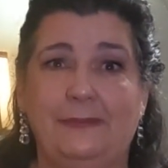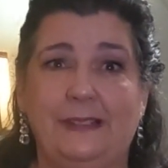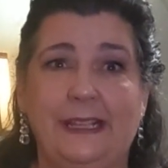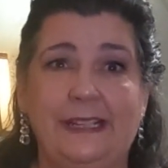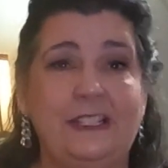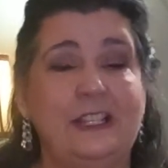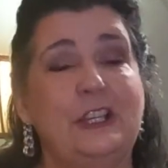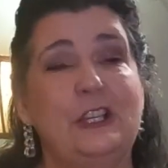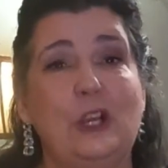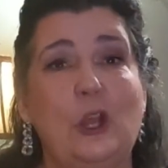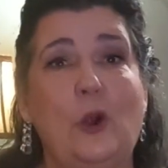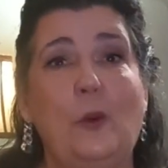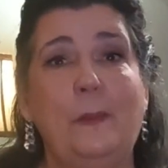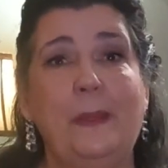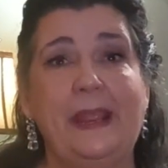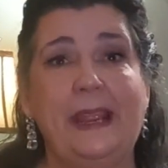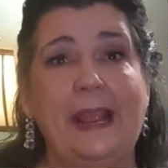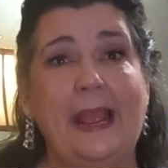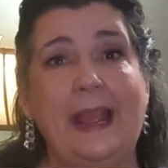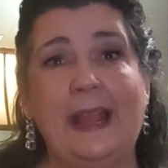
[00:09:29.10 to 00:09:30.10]
get to know
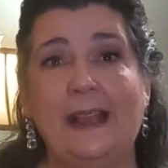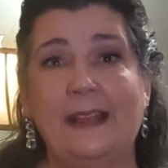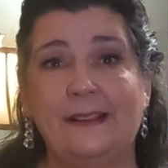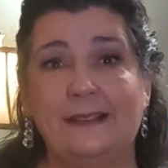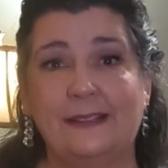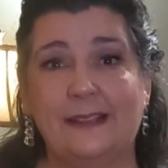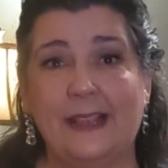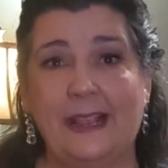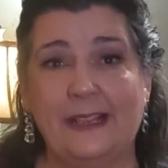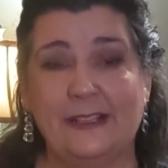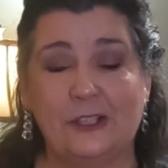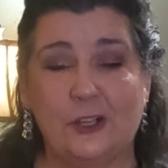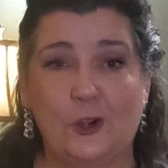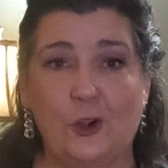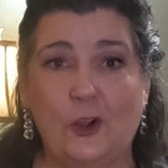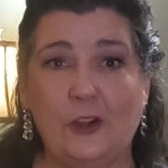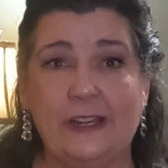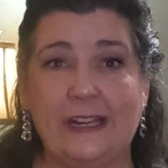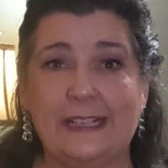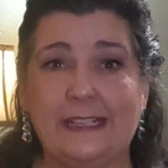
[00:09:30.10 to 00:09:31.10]
me as an
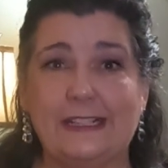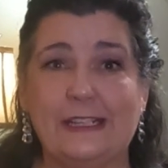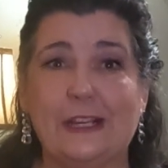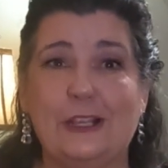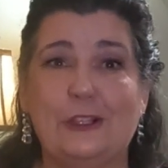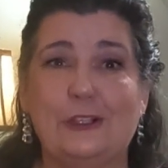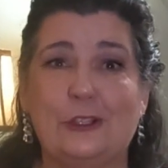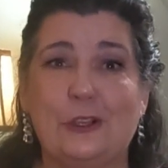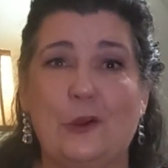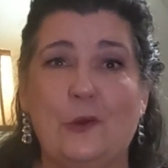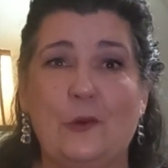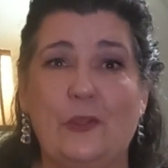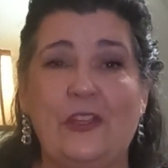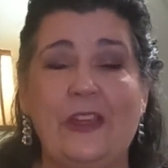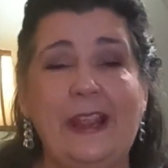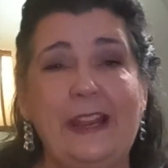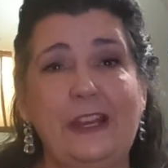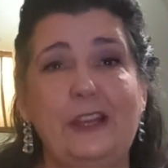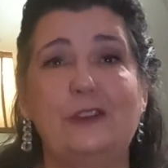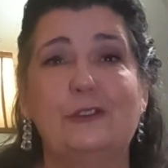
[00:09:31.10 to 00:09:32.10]
artist. So
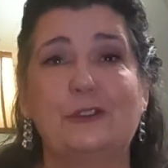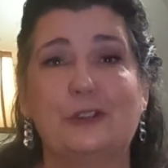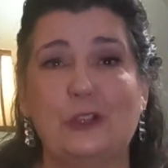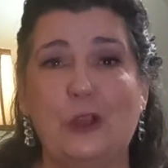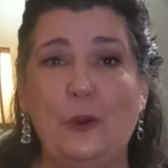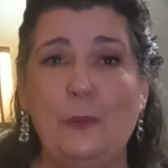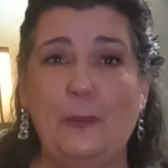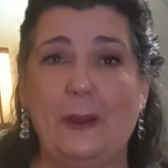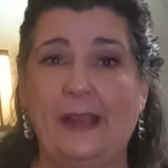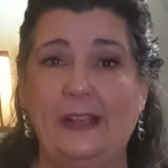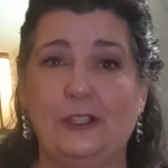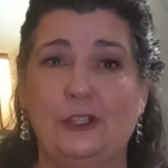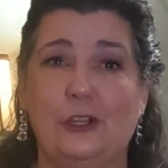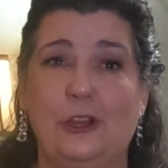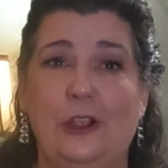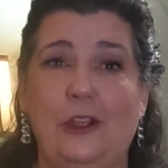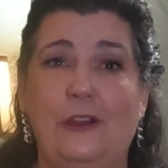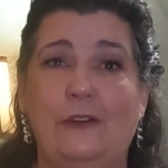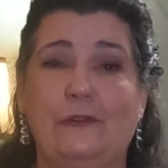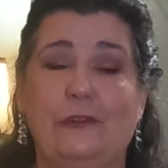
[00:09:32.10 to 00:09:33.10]
thank you so
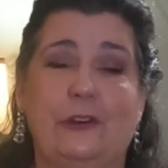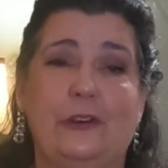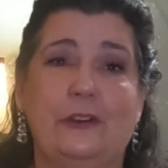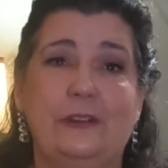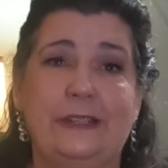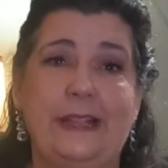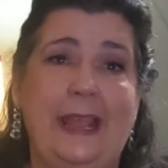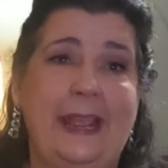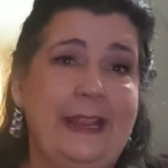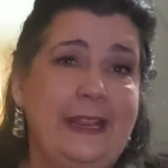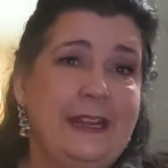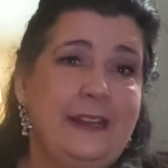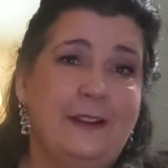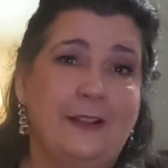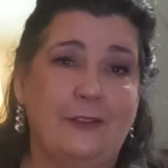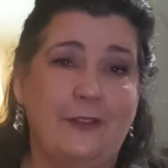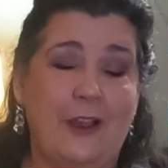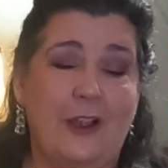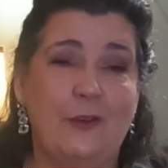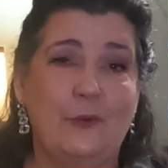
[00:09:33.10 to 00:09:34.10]
much for tagging
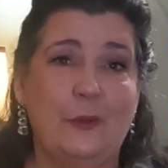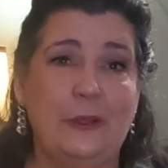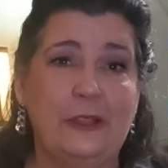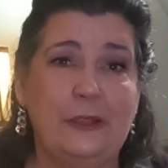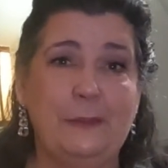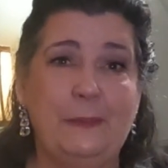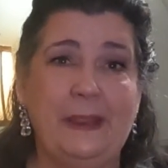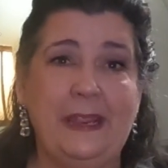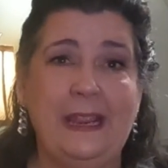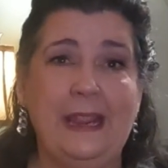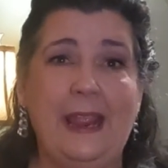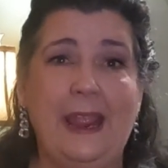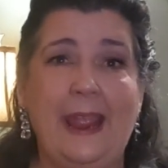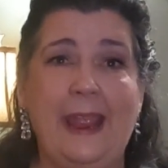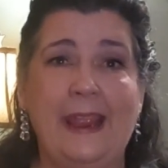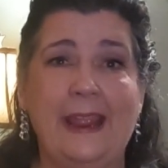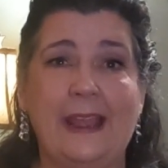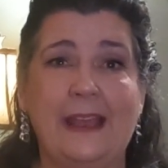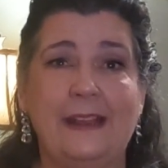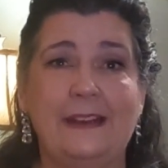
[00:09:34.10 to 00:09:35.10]
along with me
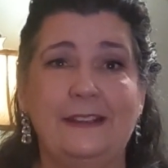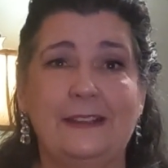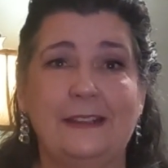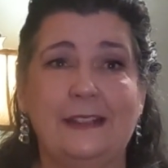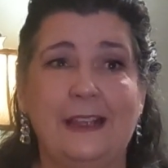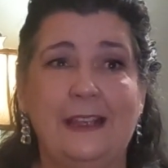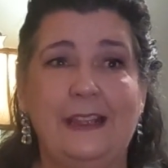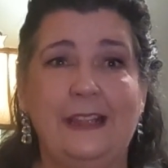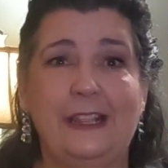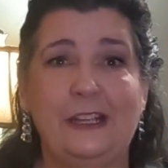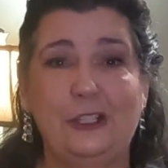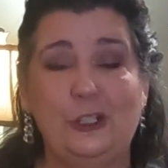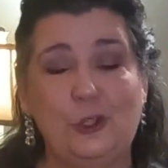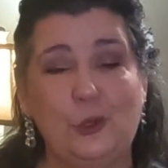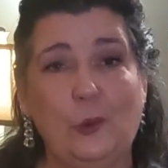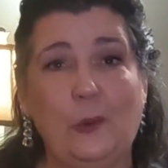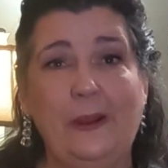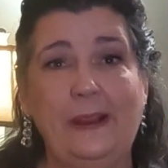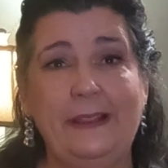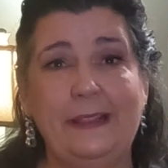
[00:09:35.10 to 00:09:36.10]
and
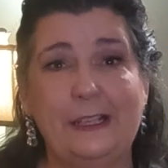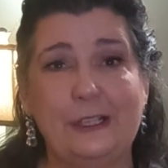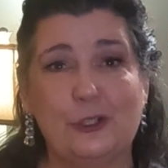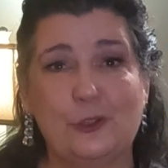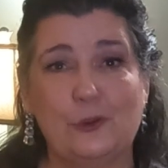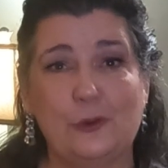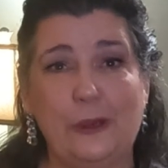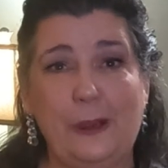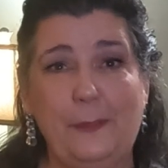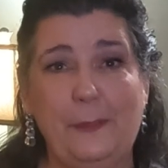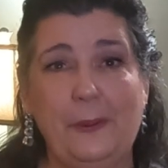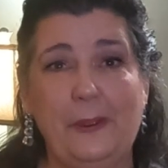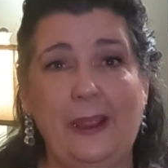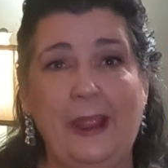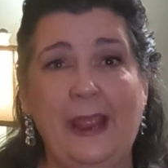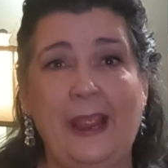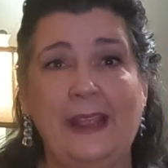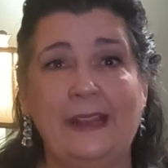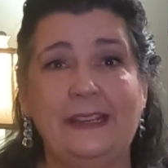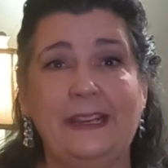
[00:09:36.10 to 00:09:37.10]
enjoying this trip.
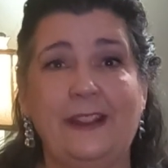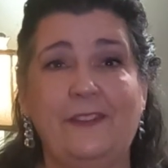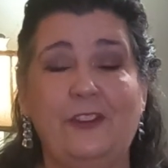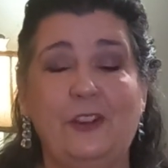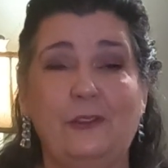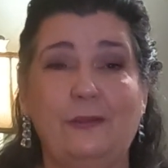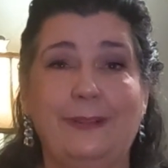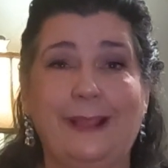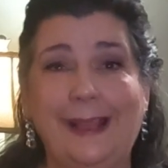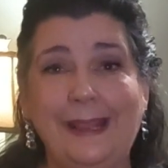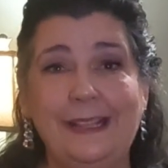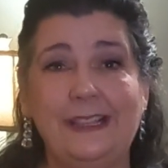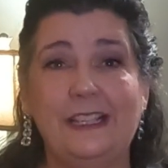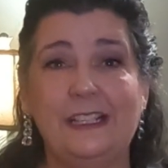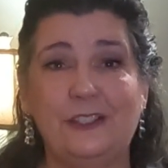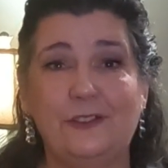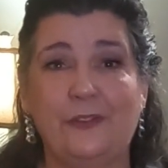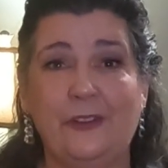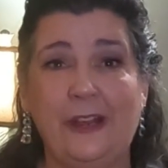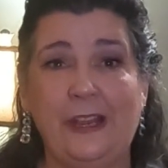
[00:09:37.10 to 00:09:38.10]
And if you like
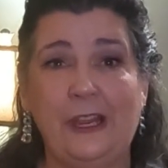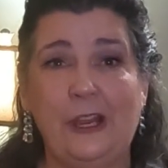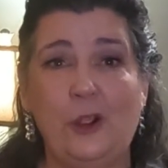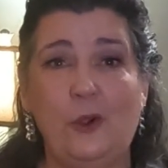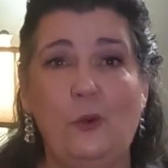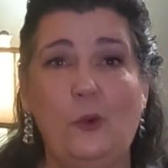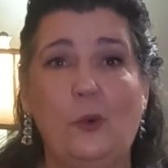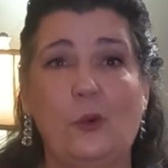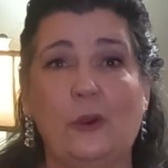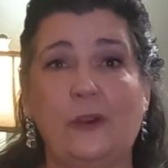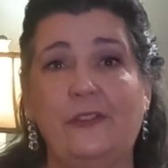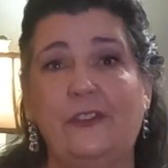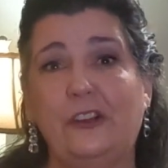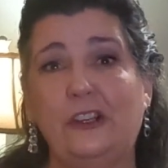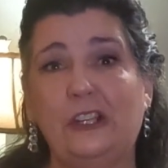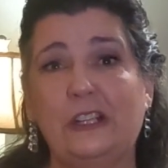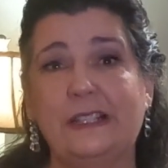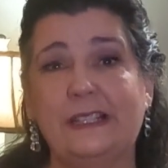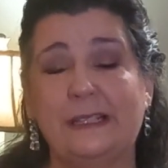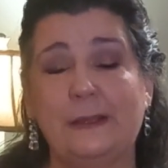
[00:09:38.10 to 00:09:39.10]
this video, or if you
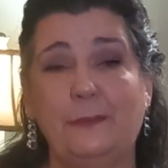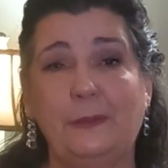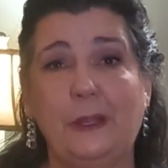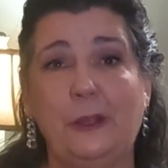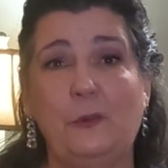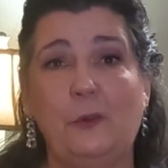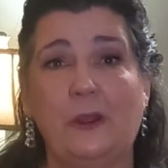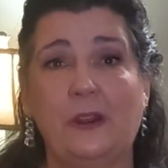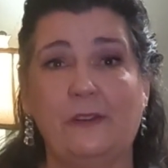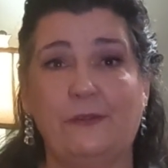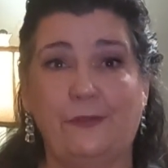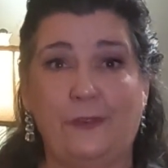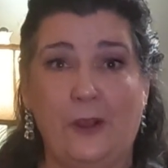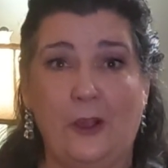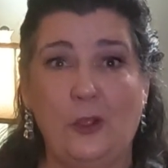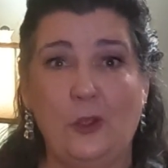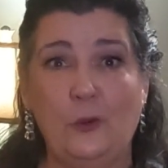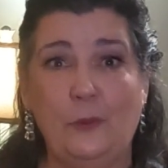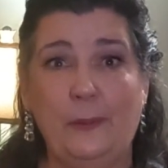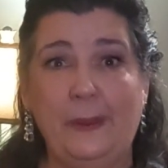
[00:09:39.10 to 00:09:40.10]
just simply want to
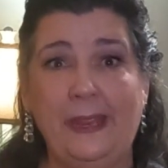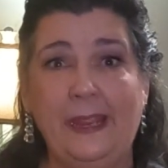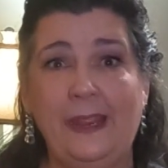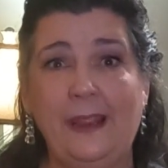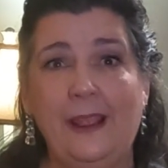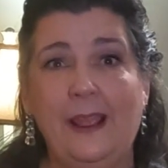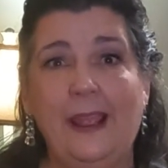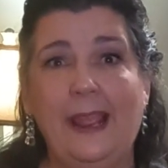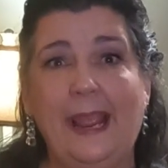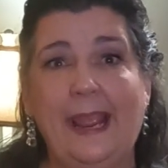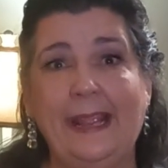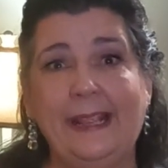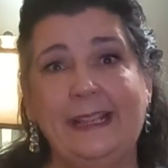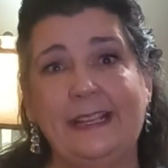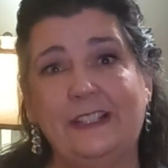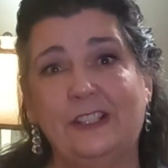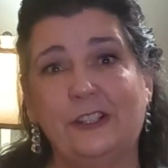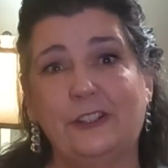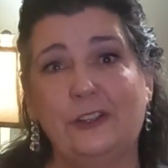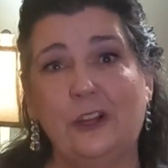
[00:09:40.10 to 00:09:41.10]
follow me and
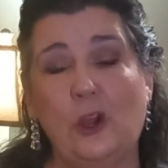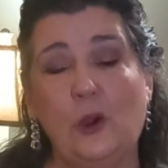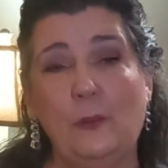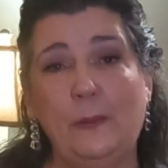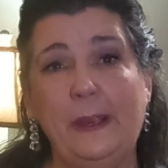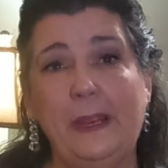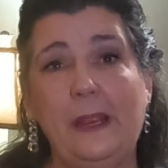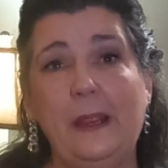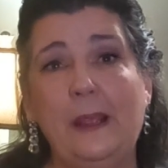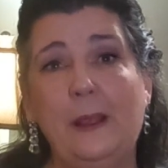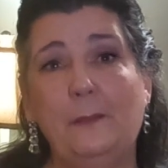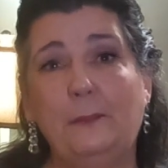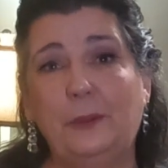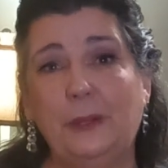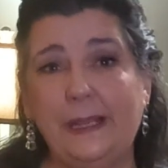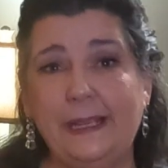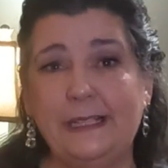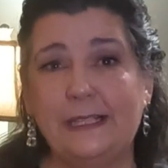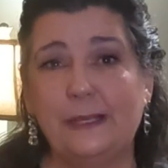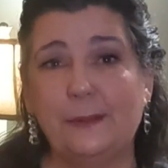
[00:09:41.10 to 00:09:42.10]
get to know me,
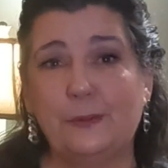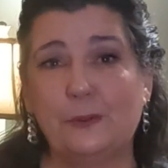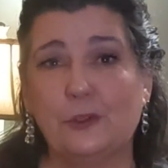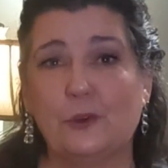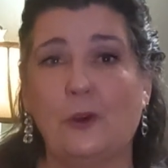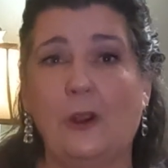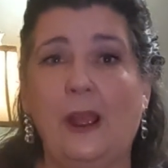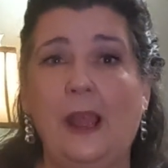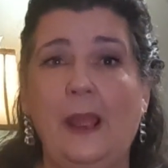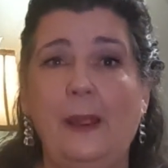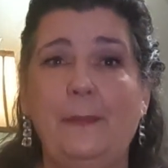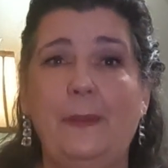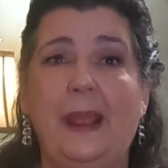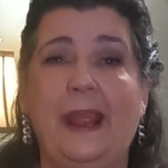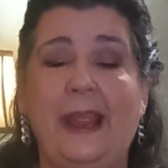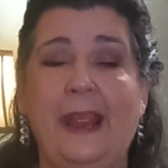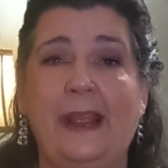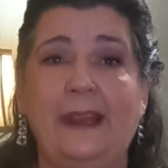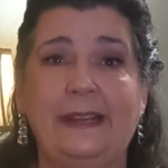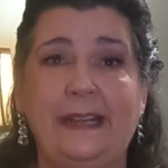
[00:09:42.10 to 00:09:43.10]
please subscribe
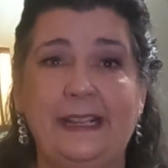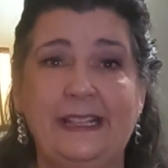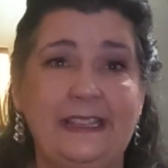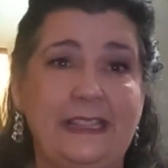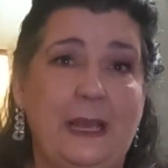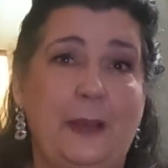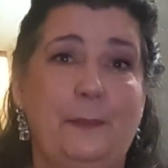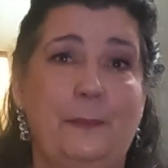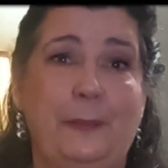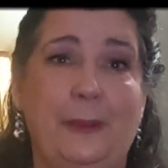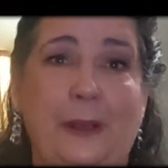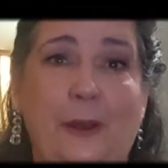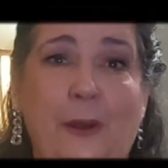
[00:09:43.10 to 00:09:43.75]
and hit that